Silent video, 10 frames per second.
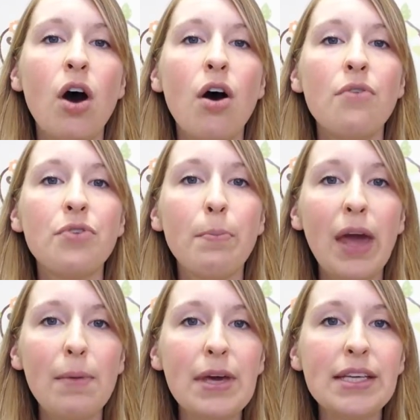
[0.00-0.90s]
For
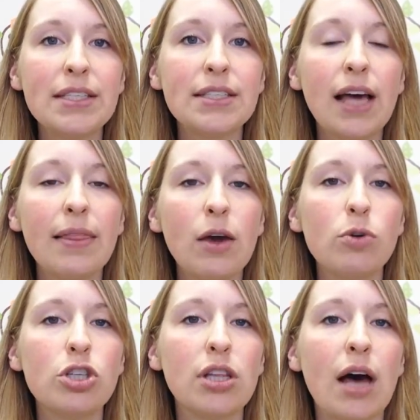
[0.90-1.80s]
babies, sign
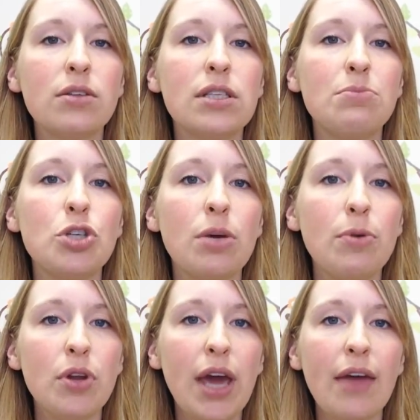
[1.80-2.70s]
language allows them to
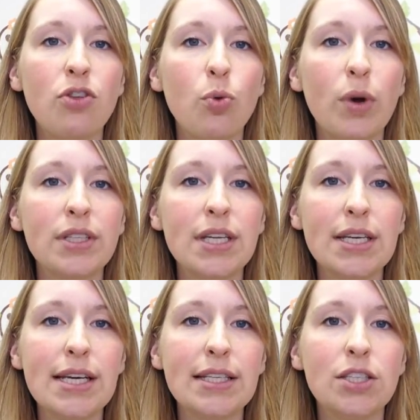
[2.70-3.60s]
communicate their wants and
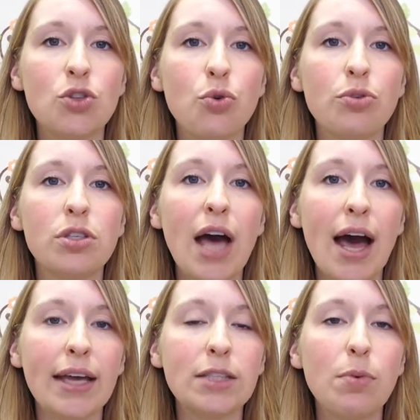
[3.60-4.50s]
needs through
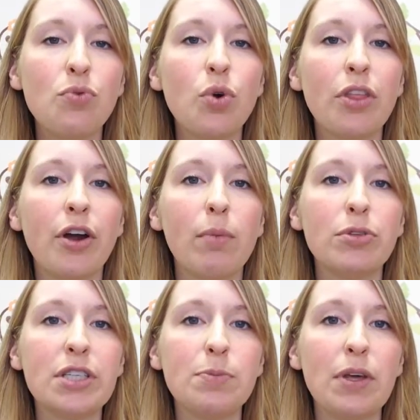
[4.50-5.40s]
signs before they're able
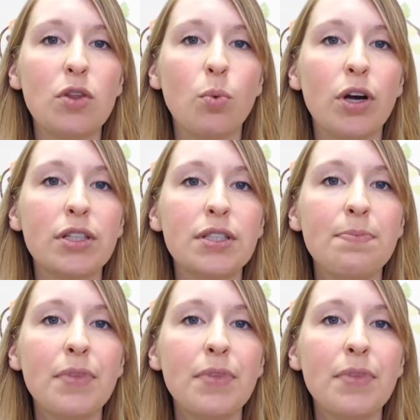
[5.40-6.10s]
to speak the words.